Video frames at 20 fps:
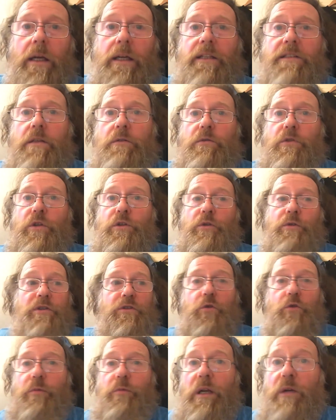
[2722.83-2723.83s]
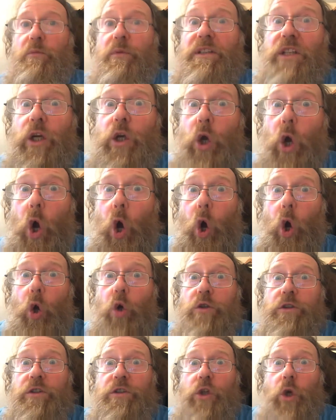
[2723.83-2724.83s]
And he said, "They're doing a school play with the
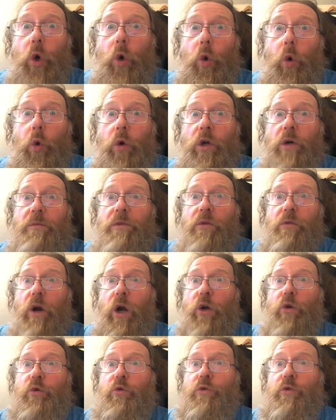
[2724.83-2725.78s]
girls' school up the road."